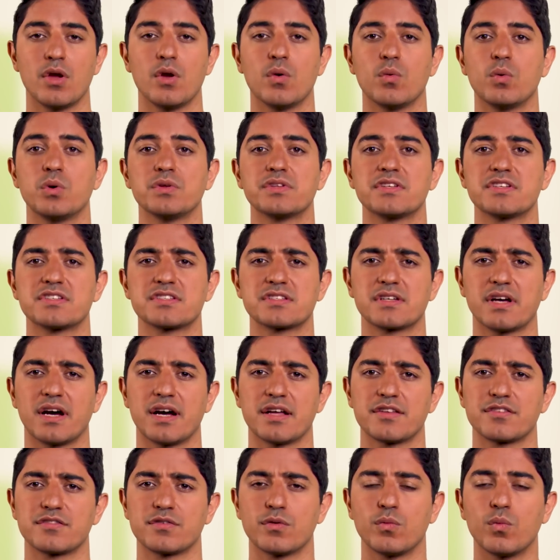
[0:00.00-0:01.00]
We'll
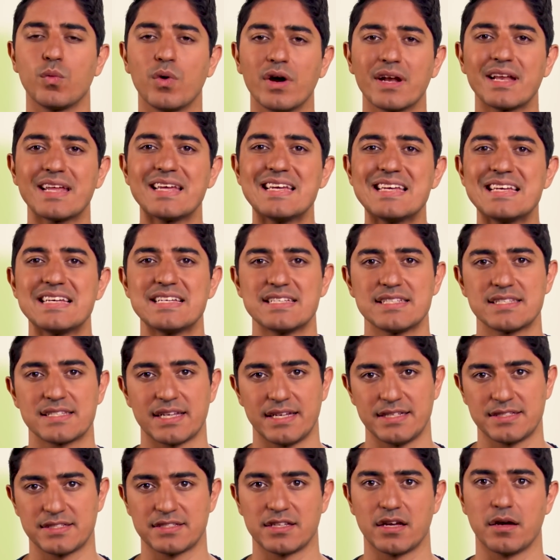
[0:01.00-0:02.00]
discuss what is a
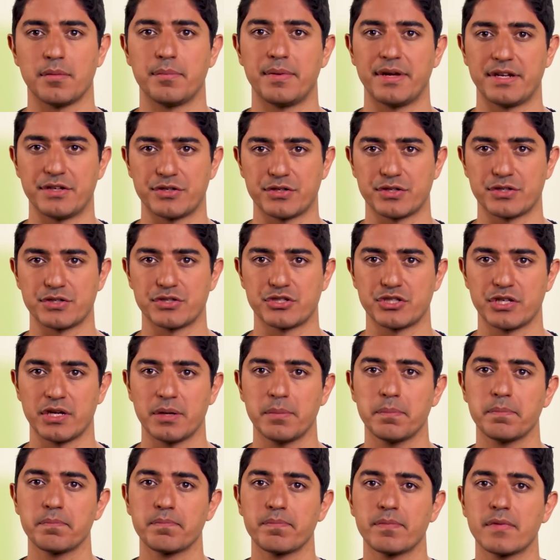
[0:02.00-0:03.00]
sub-internship.
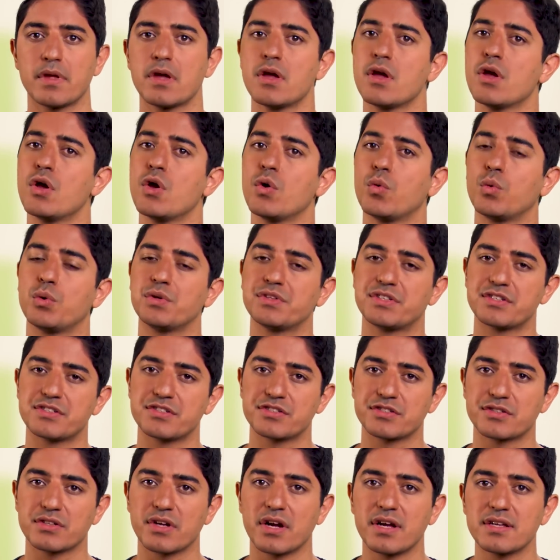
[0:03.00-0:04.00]
We'll
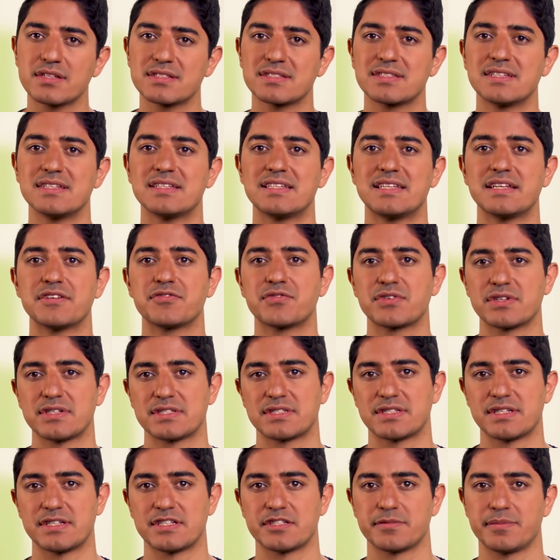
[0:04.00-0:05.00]
discuss the
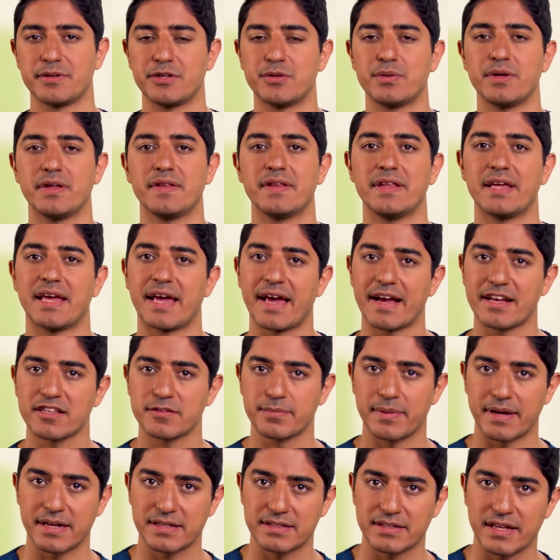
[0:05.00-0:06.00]
differences between the
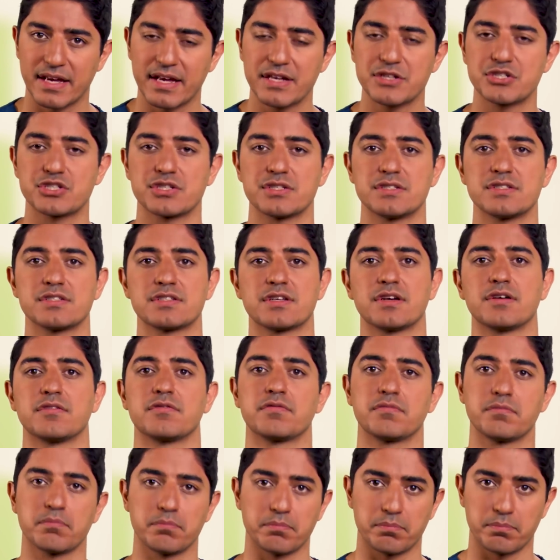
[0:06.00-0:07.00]
expectations of
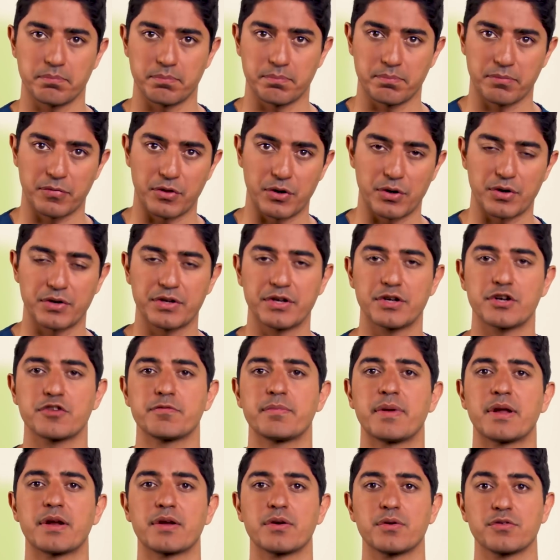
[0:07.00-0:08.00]
third year of
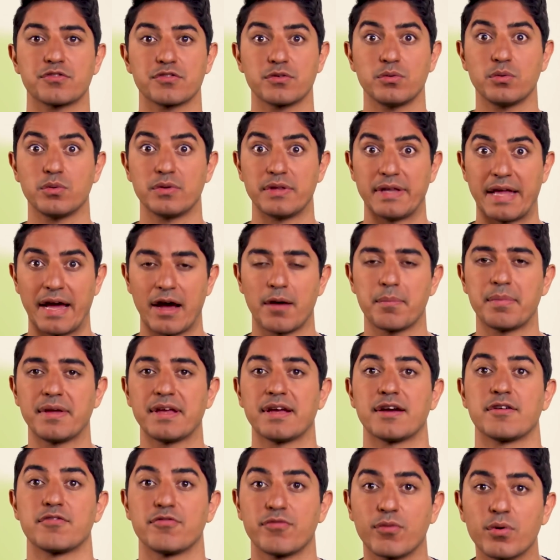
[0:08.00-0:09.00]
medical school and now
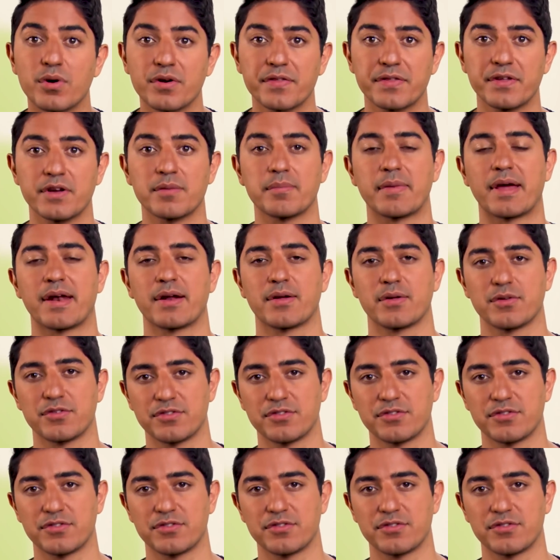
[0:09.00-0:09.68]
being a fourth year medical